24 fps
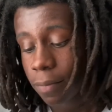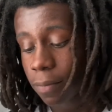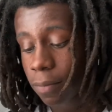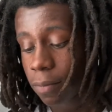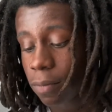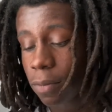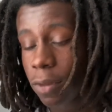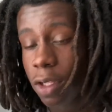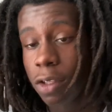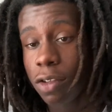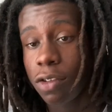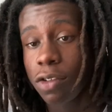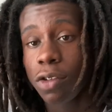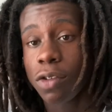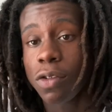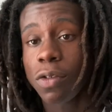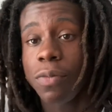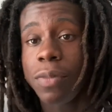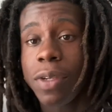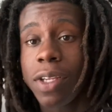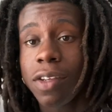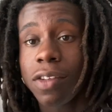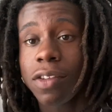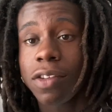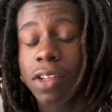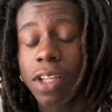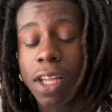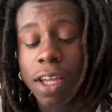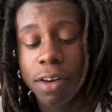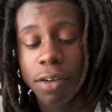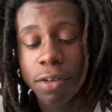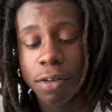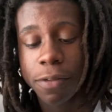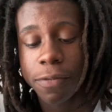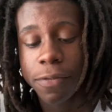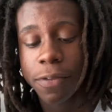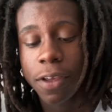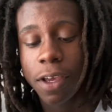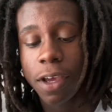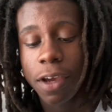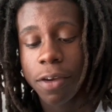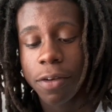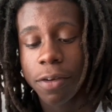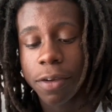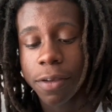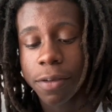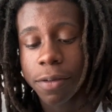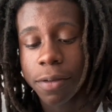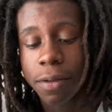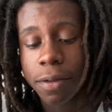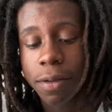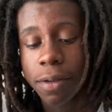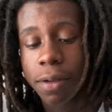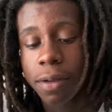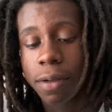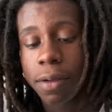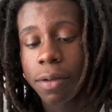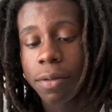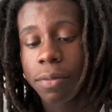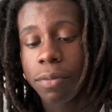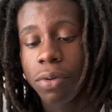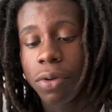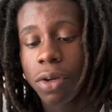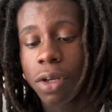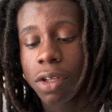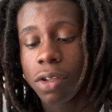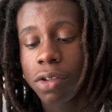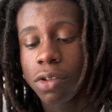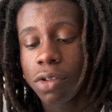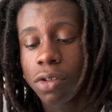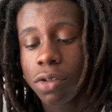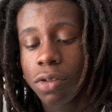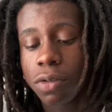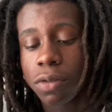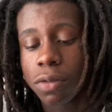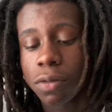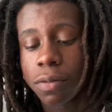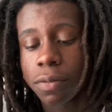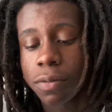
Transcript: This is gonna be the standard of carry pretty soon.